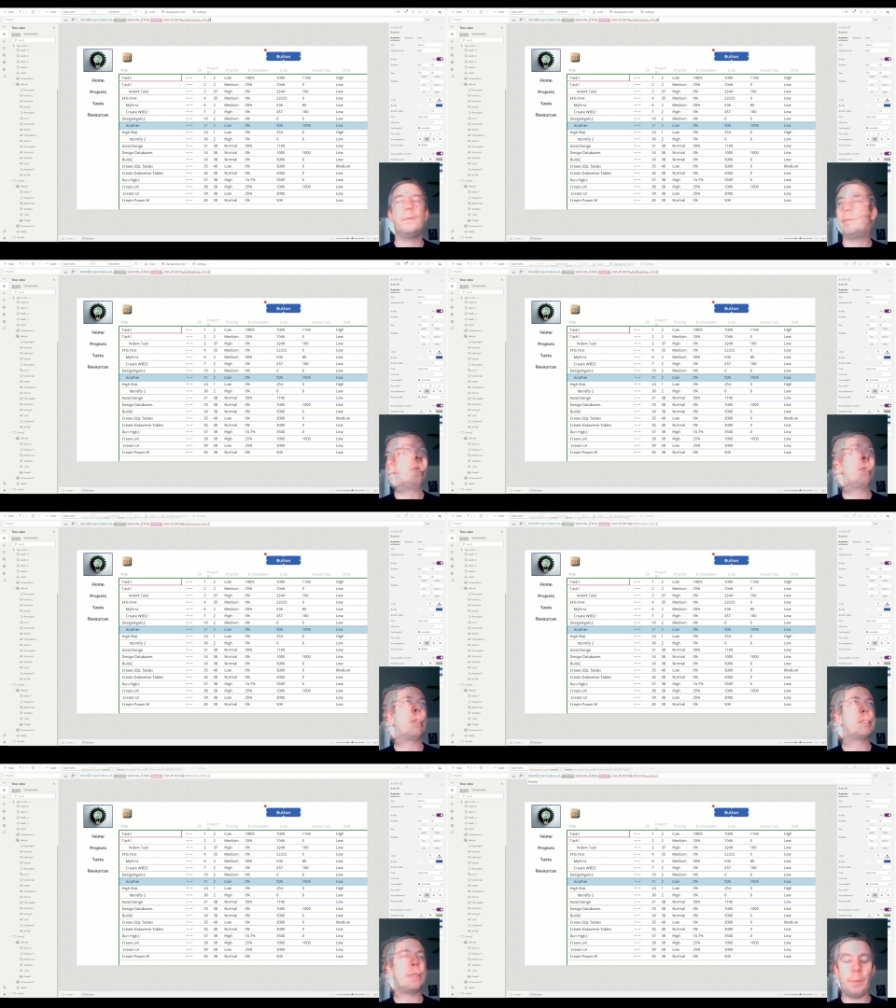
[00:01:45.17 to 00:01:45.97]
and
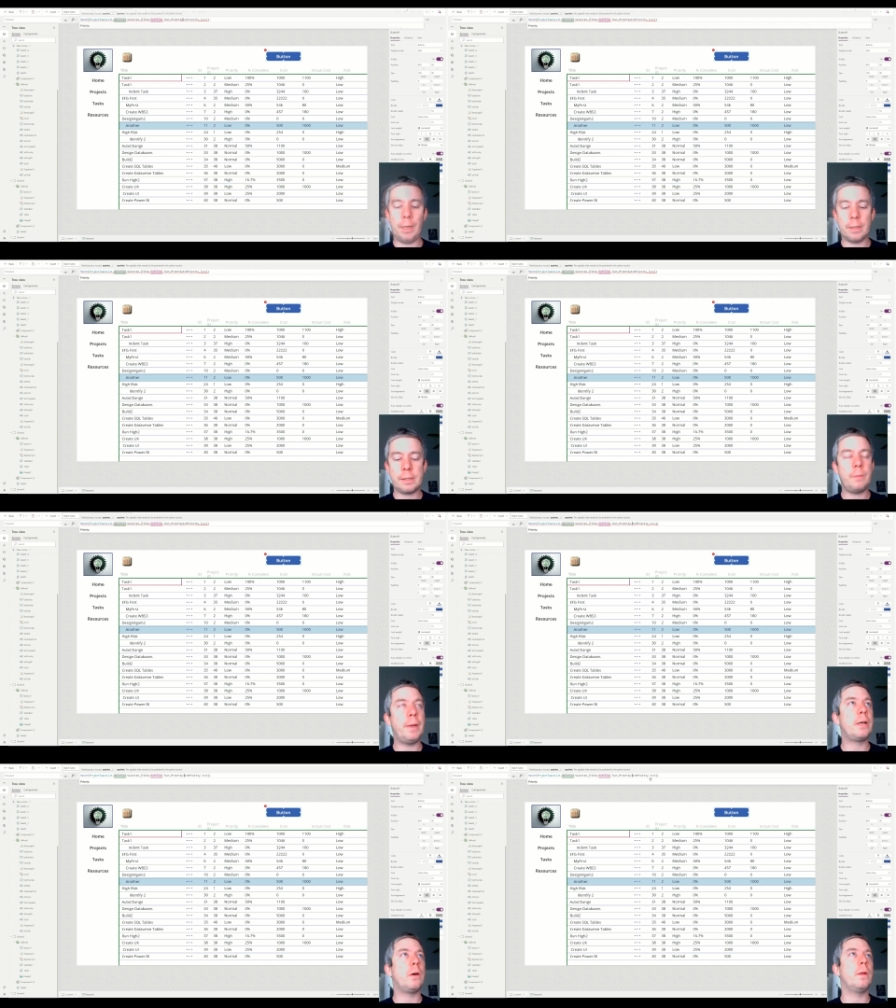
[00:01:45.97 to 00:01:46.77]
let's see we need a
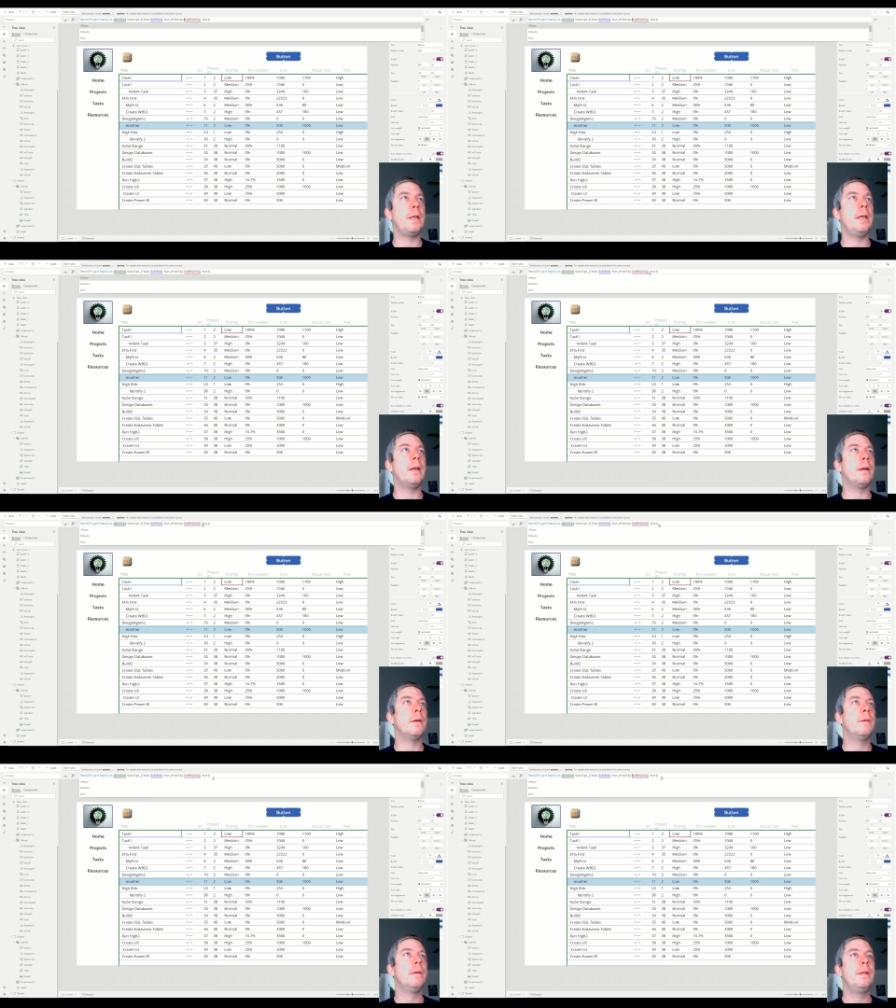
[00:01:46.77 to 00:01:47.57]
semicolon
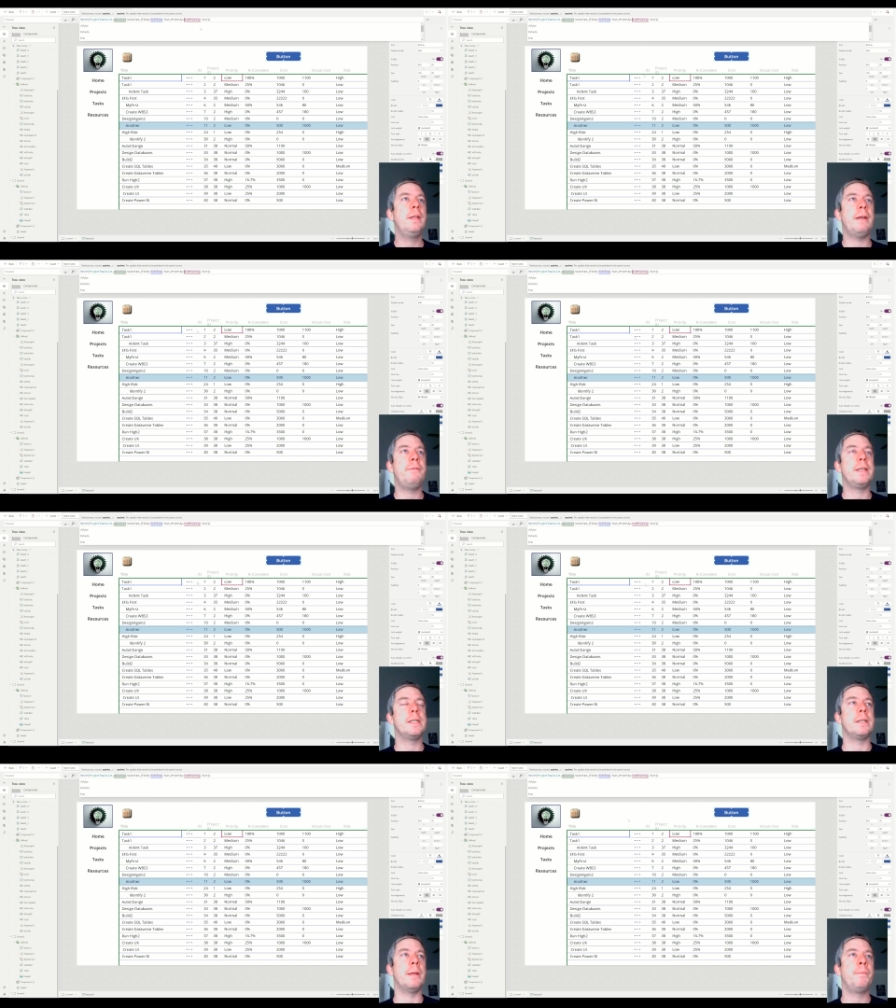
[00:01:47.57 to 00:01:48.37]
here that
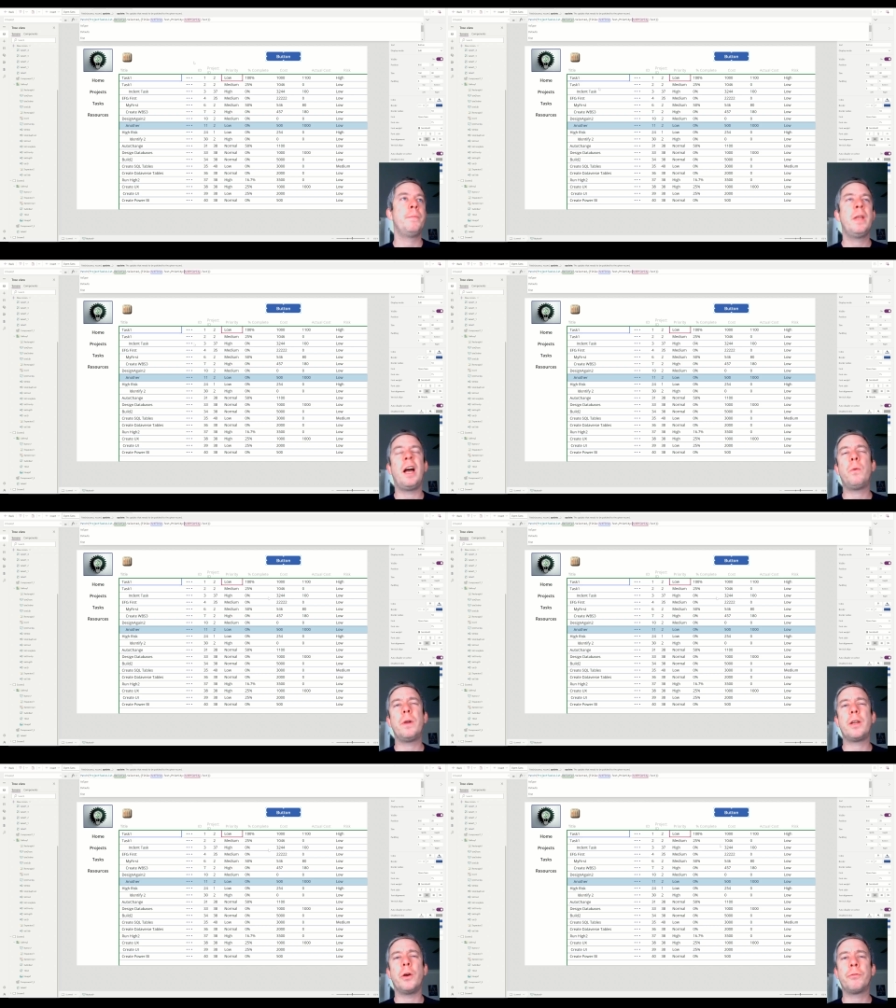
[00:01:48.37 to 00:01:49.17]
fixes it i don't want
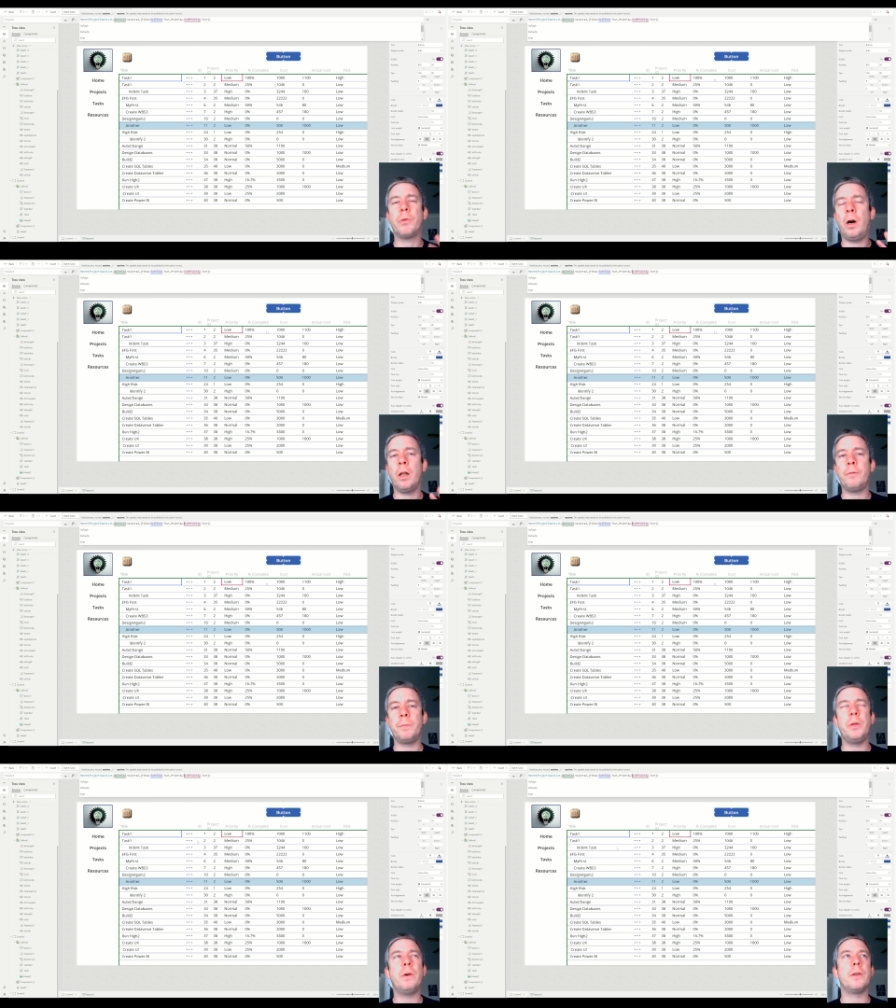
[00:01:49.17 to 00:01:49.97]
to go through all of
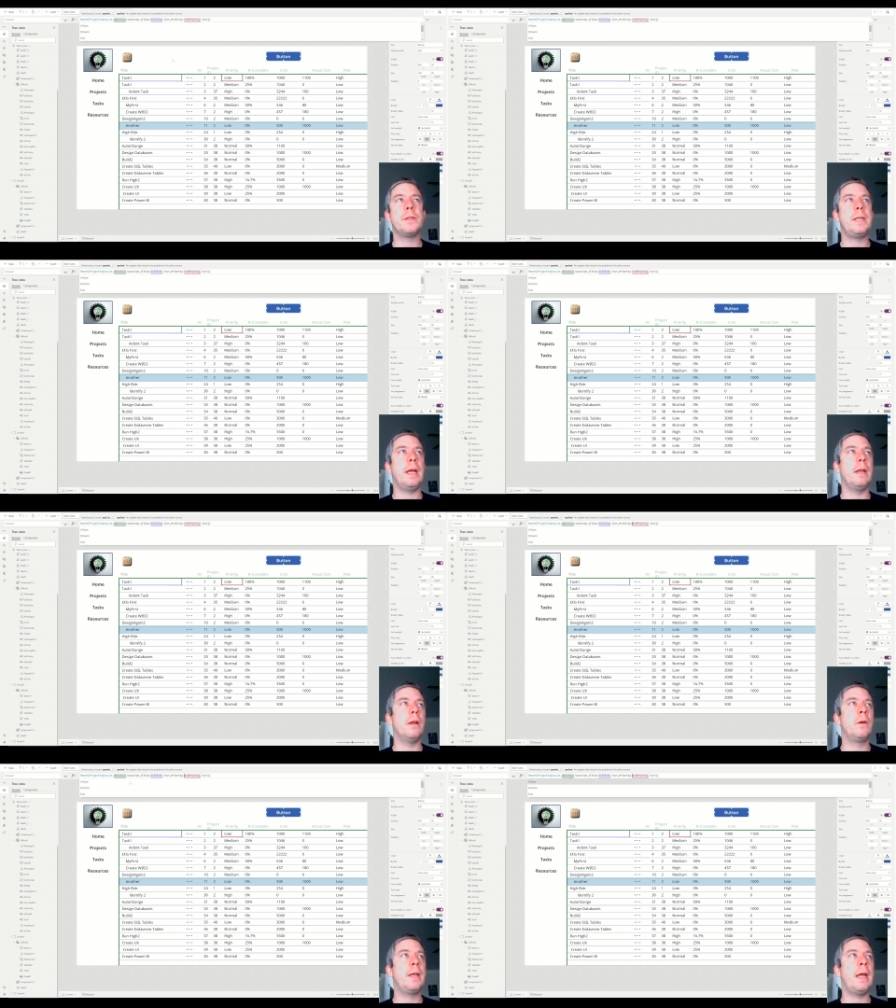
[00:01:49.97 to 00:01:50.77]
them you understand
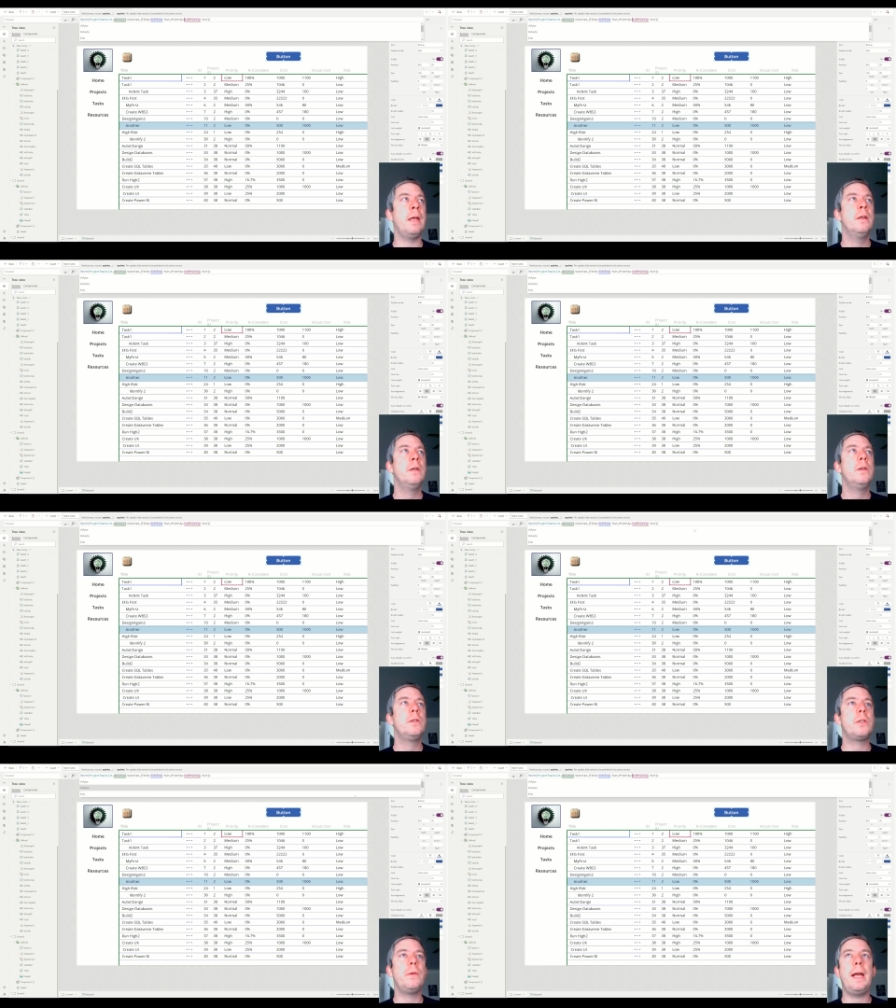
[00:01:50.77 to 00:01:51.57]
okay
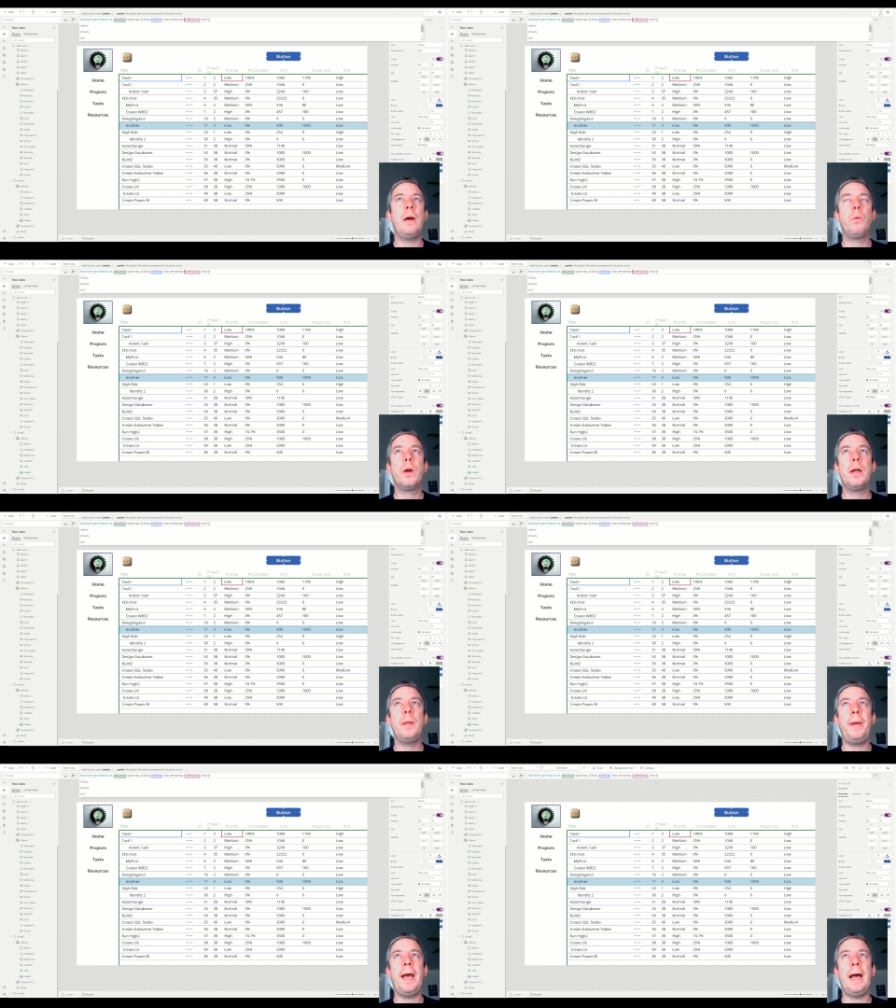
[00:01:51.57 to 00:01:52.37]
so now we're going to
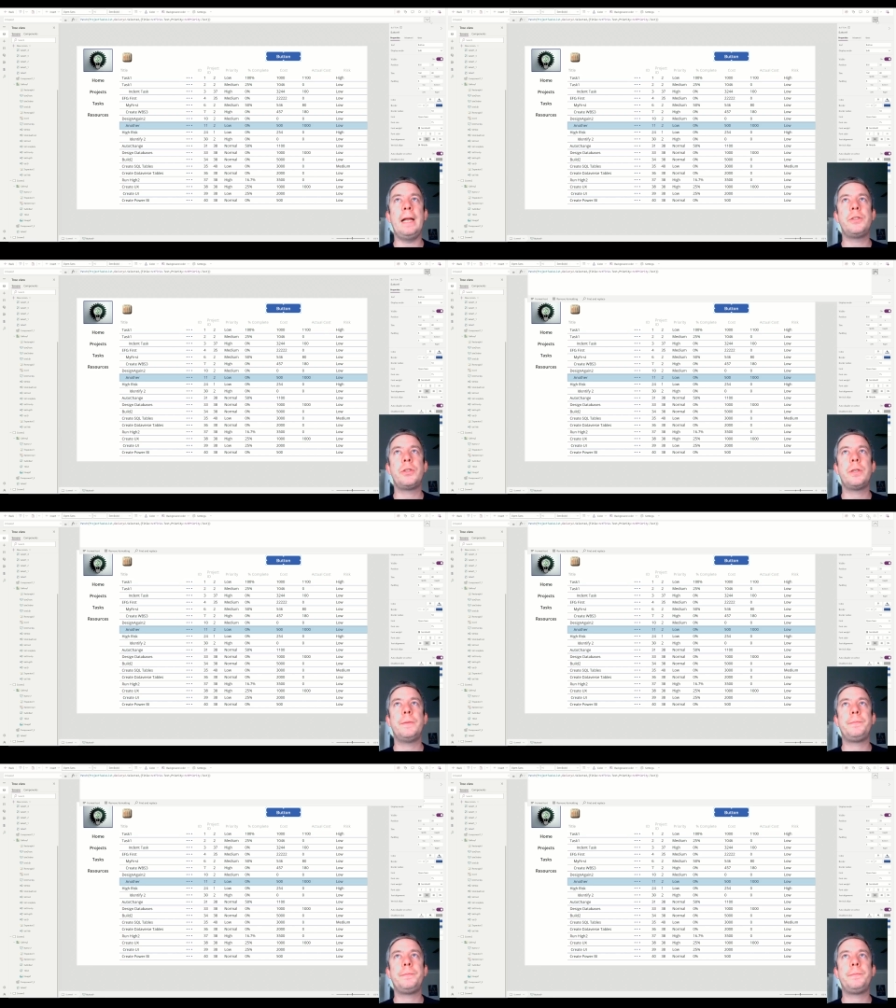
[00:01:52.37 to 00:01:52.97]
patch